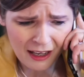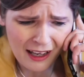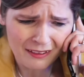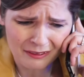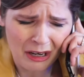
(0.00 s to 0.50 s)

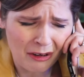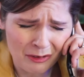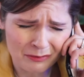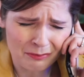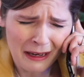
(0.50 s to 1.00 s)
I don't
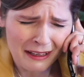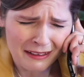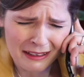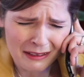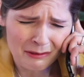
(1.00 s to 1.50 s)
know,
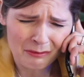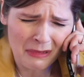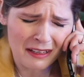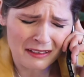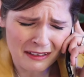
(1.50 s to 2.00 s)
Mandy,
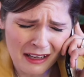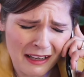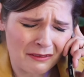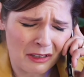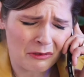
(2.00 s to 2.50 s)
Amanda,
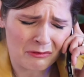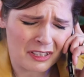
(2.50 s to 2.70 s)
I don't know.